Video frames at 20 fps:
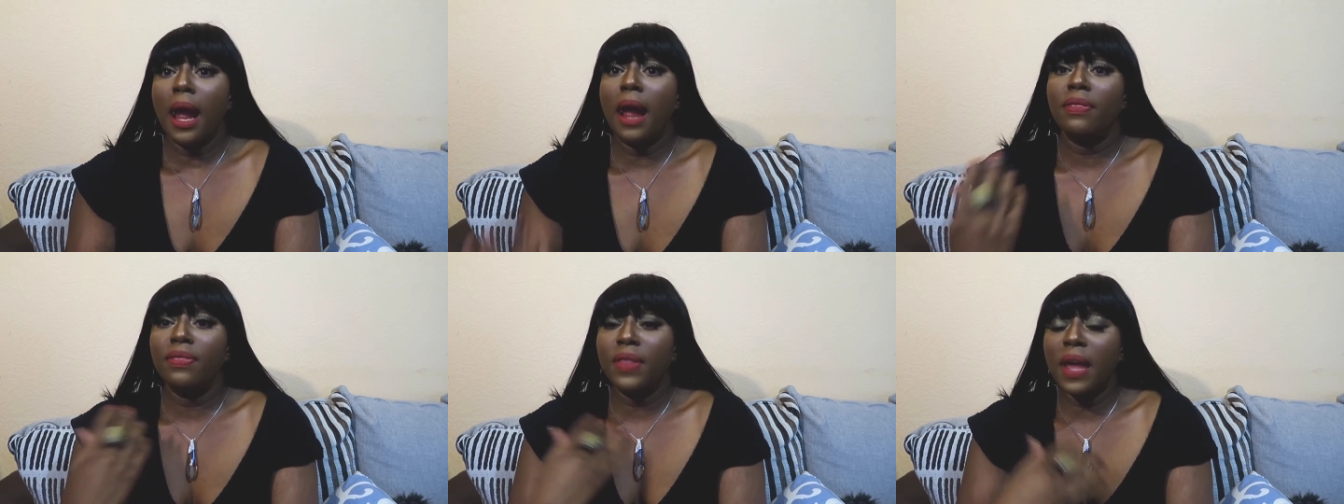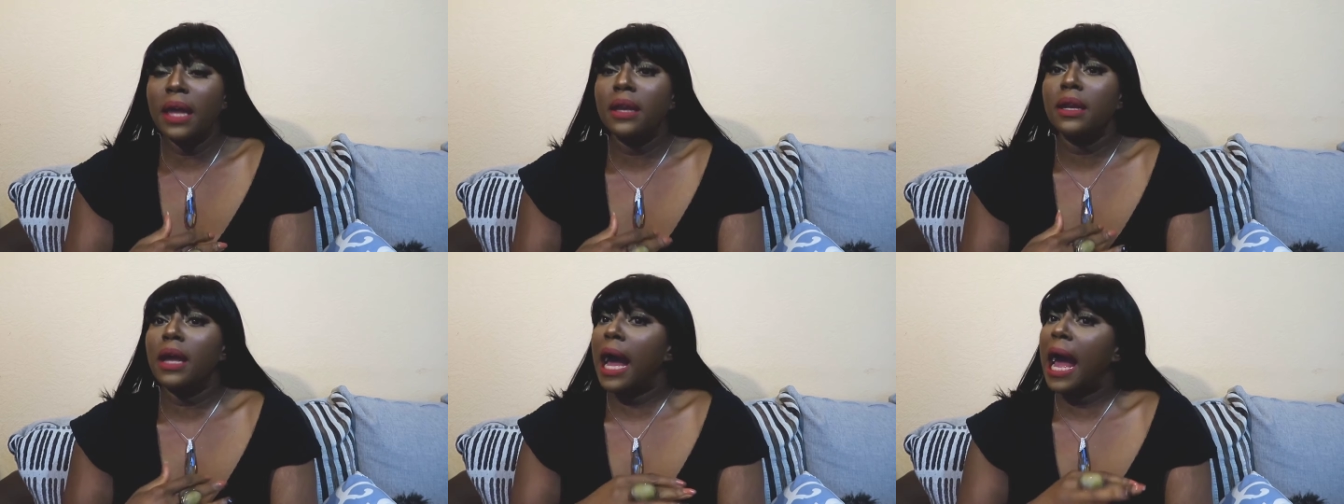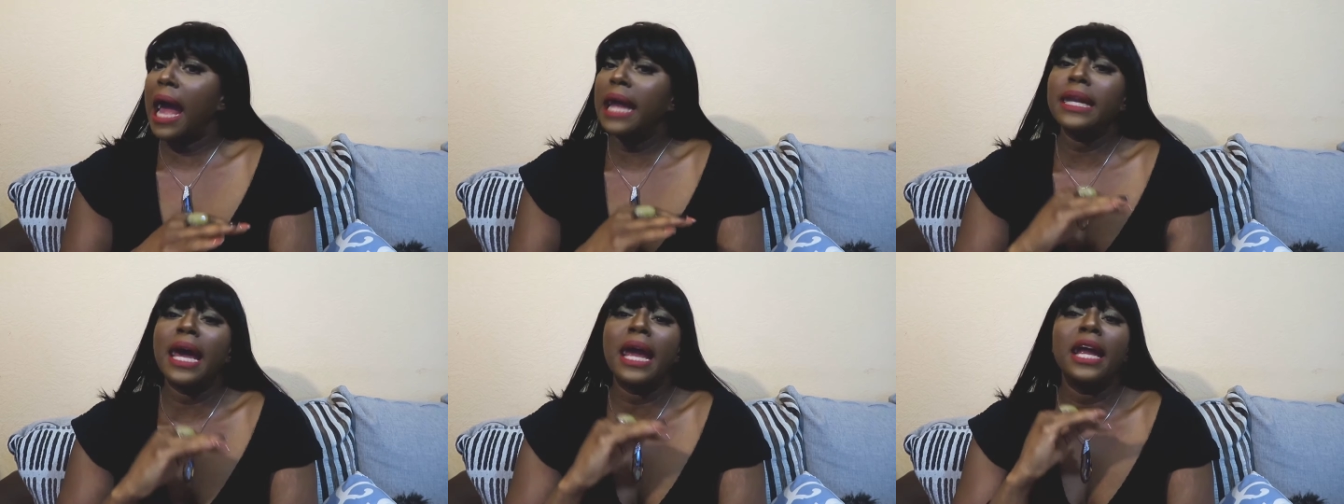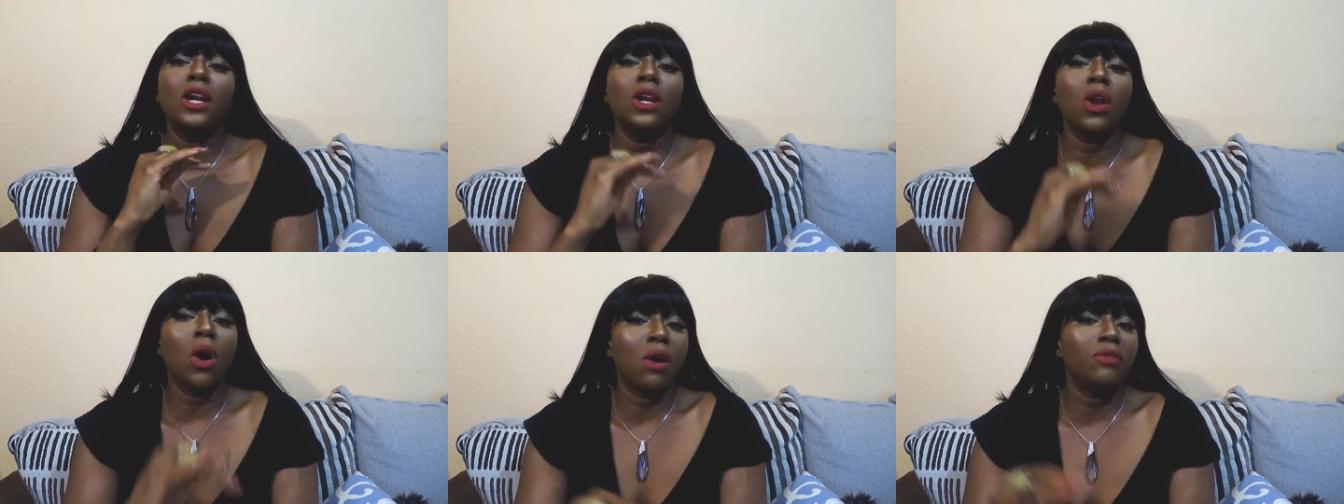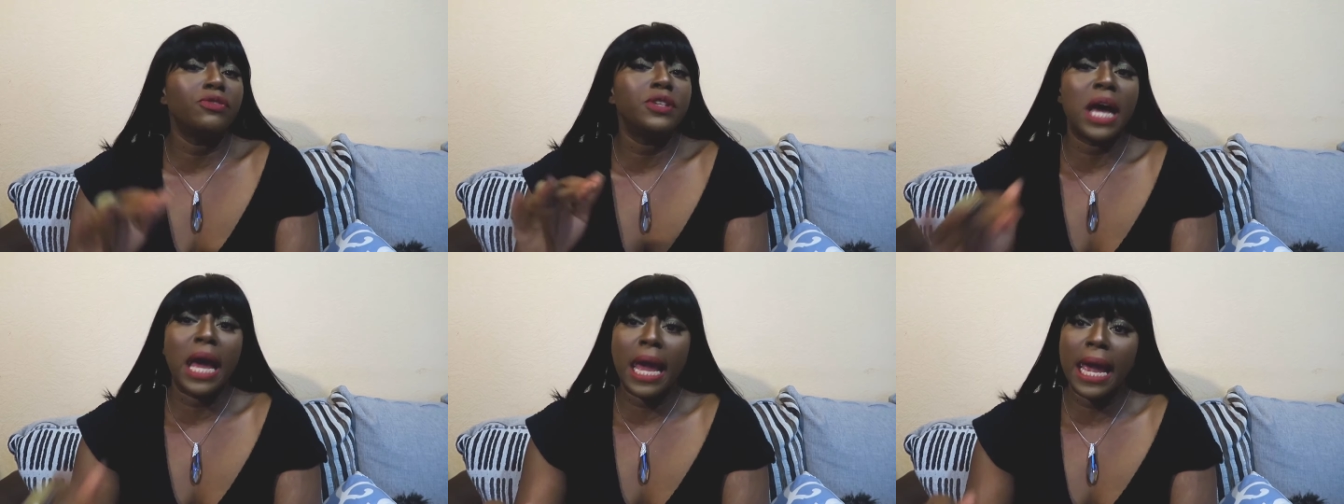And I
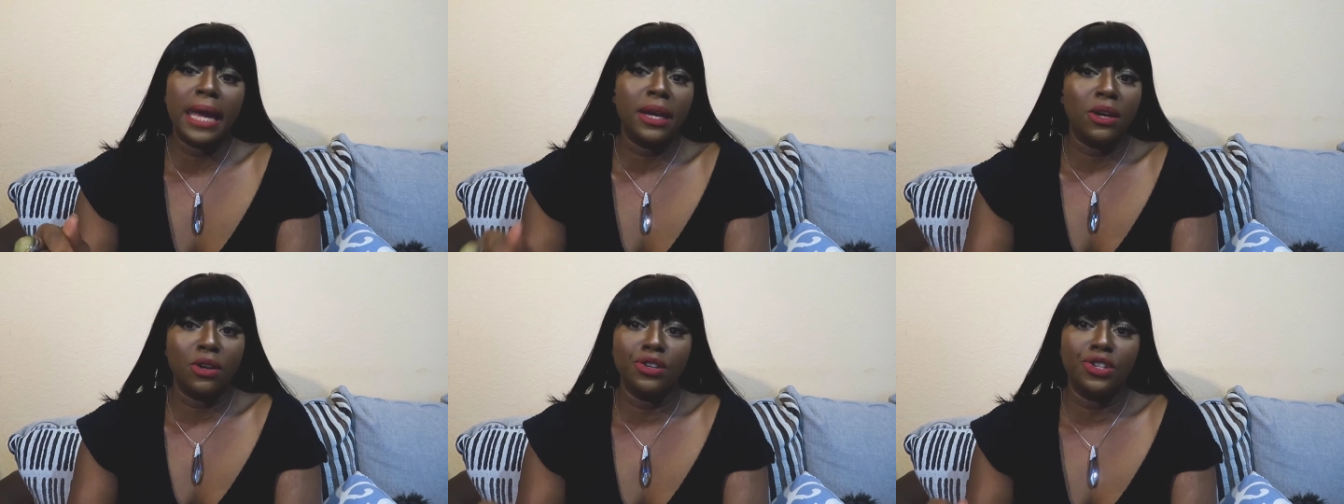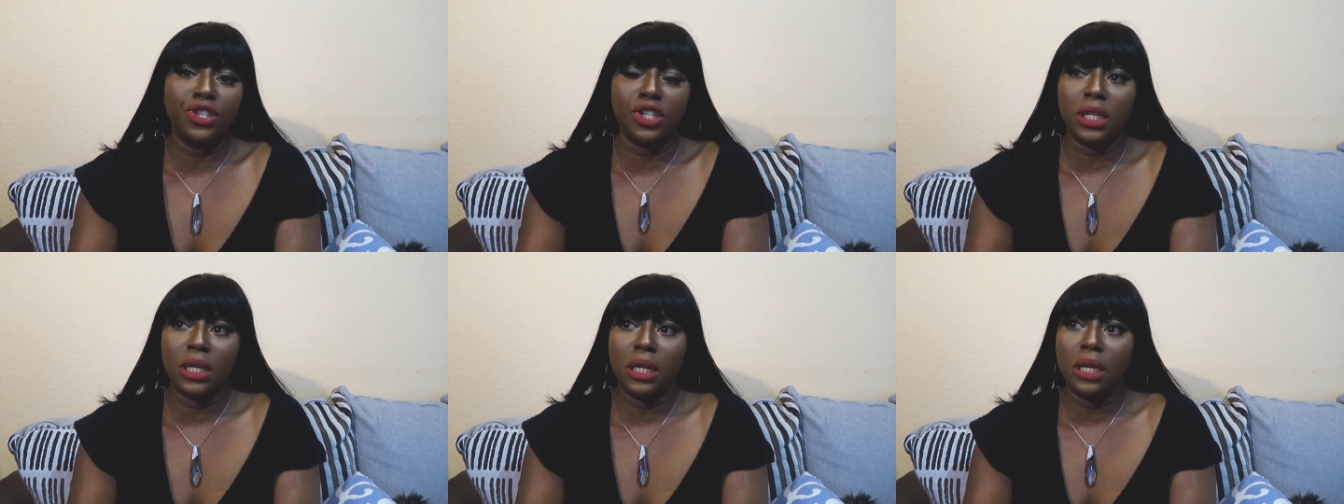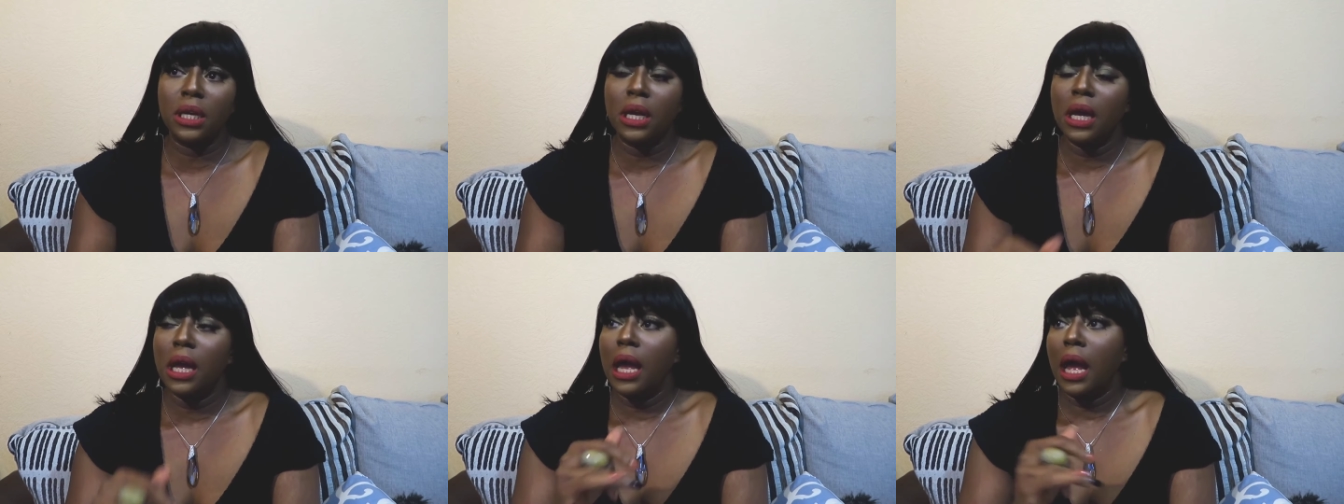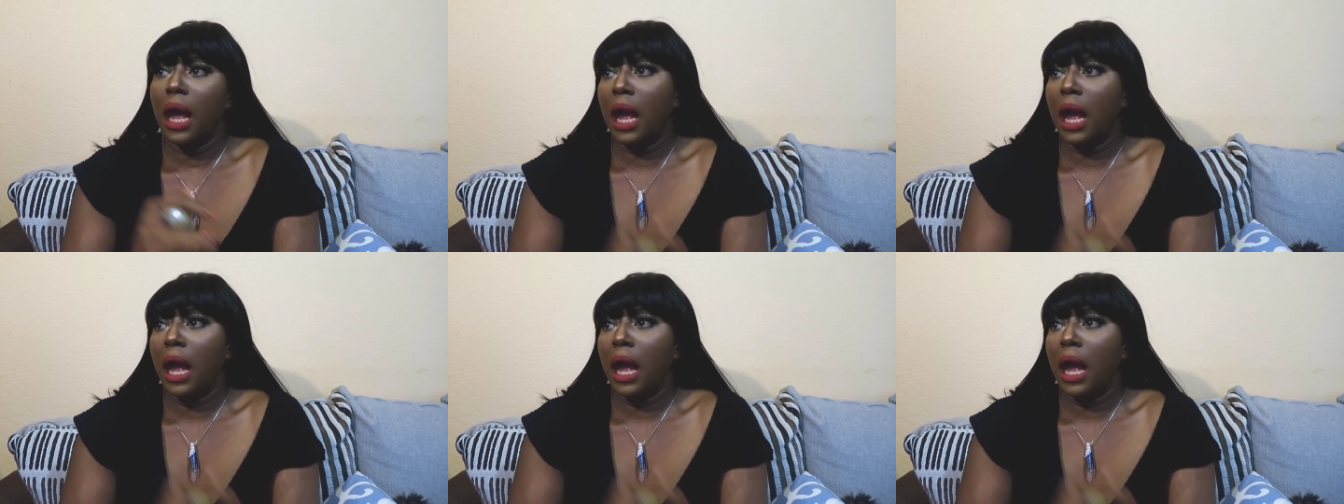loved her energy.